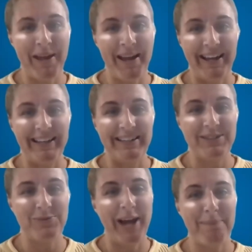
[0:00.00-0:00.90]
so
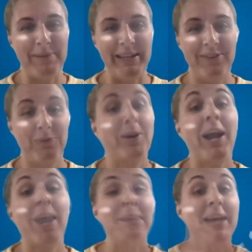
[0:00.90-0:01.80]
much. We're
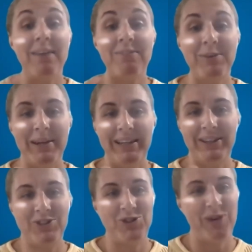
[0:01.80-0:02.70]
happy everybody
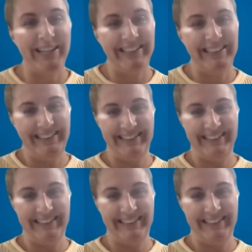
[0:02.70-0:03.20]
could join.